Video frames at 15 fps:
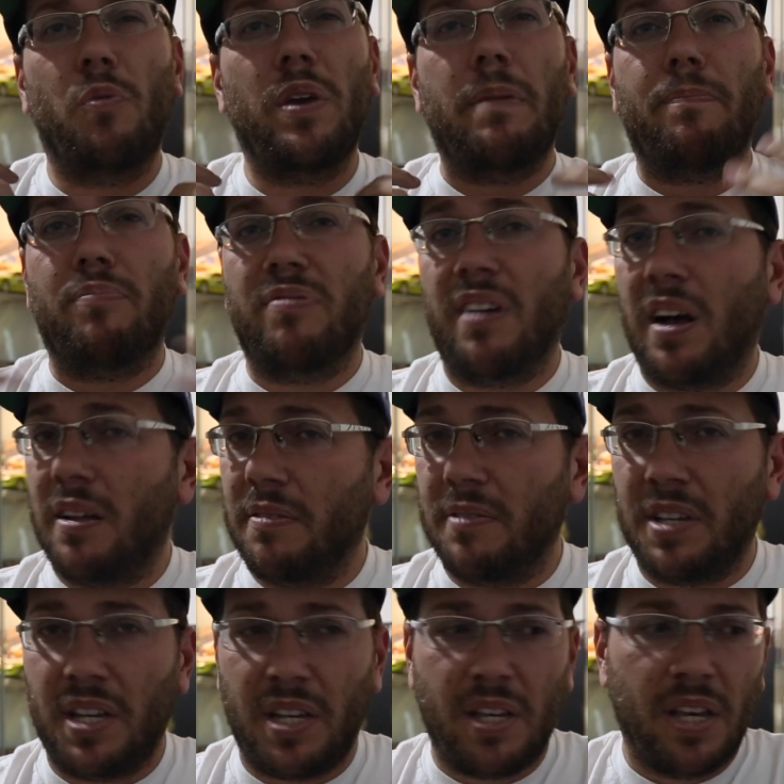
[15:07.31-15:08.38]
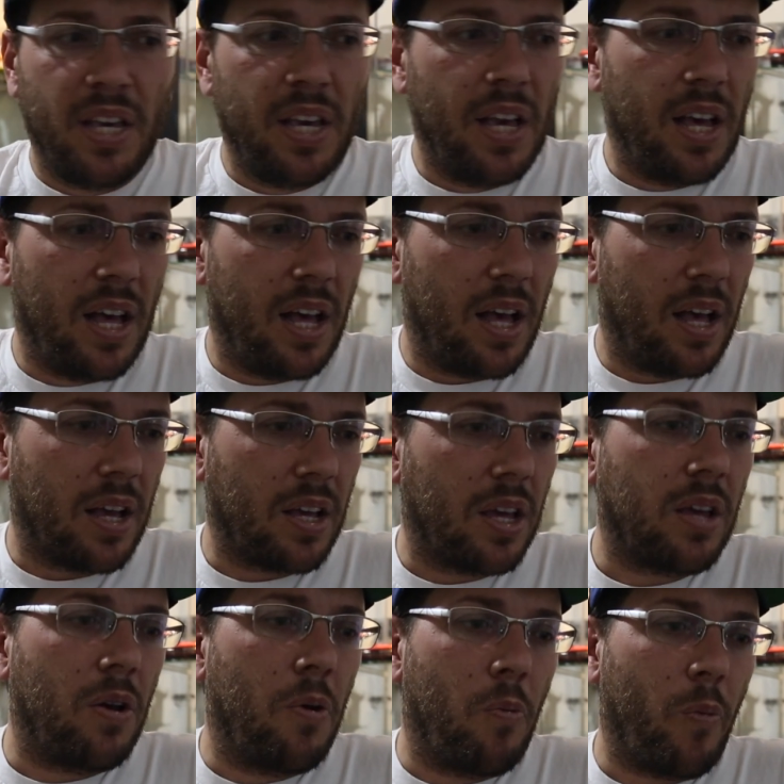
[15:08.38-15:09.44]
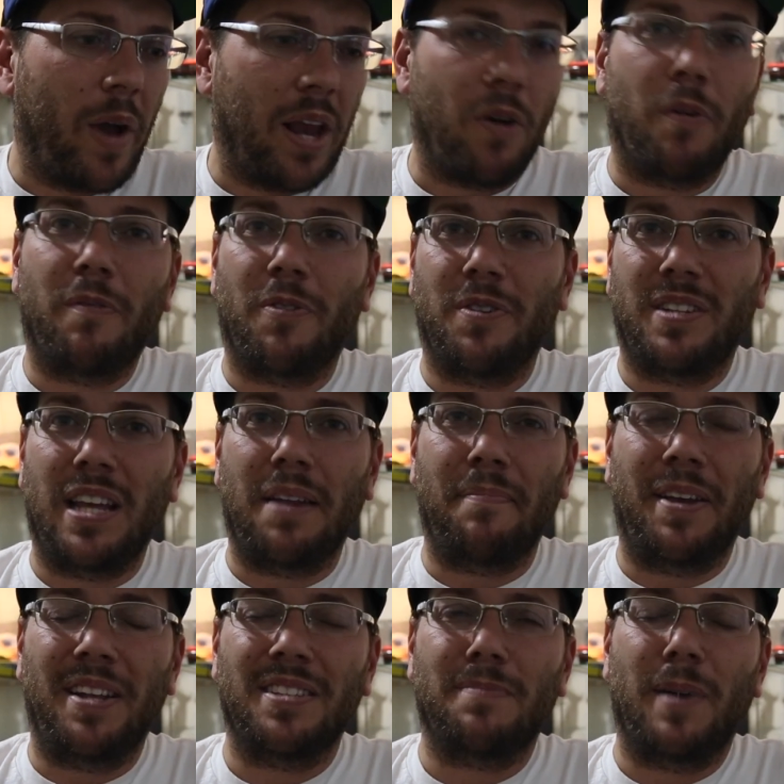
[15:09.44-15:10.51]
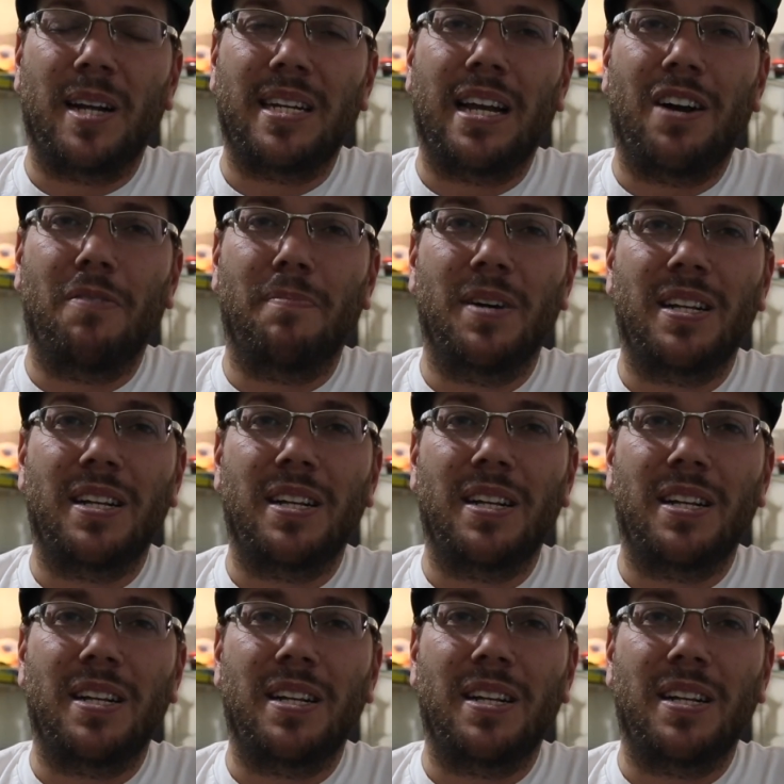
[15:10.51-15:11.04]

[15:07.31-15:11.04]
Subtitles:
We probably went over 10 minutes by now.